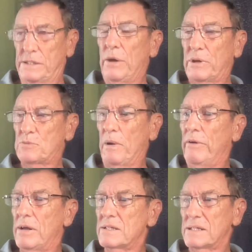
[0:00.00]

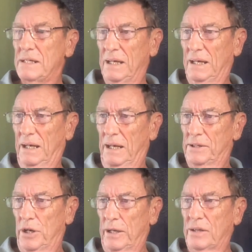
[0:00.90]
experience
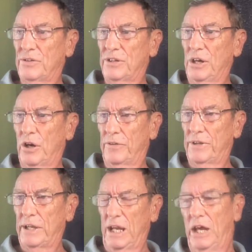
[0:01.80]
that I can think of
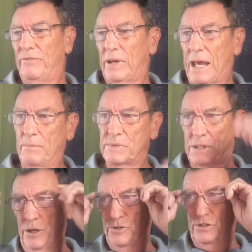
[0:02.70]
that ever comes
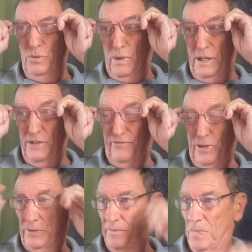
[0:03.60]
close to what I
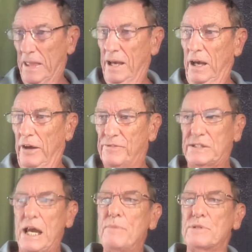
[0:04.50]
felt of
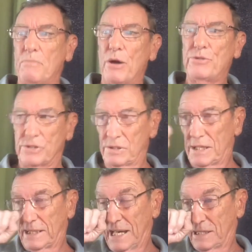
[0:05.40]
Sam's emotions
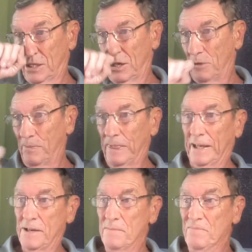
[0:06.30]
at that time,
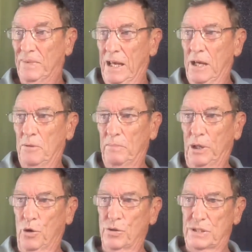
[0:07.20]

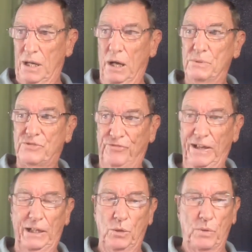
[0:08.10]
because I was
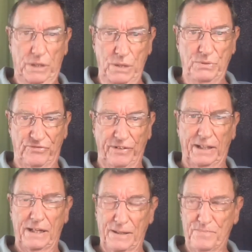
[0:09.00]
feeling what he was
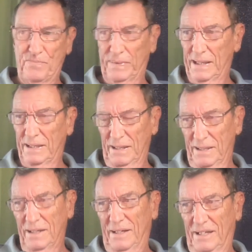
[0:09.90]
feeling.
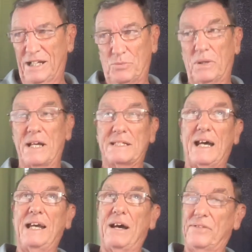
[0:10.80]
That's what I
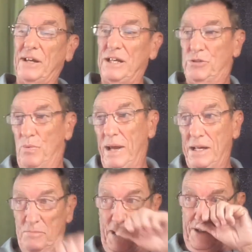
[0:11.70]
say. I think he's
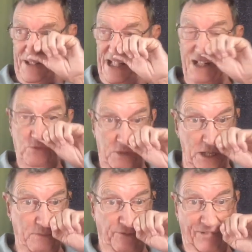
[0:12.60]
around because
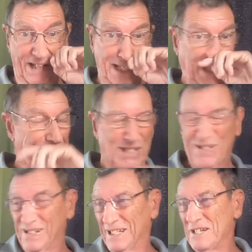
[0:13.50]
he'd be feeling this
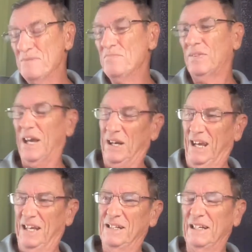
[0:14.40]

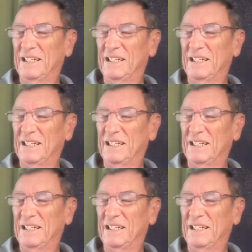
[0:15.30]
again.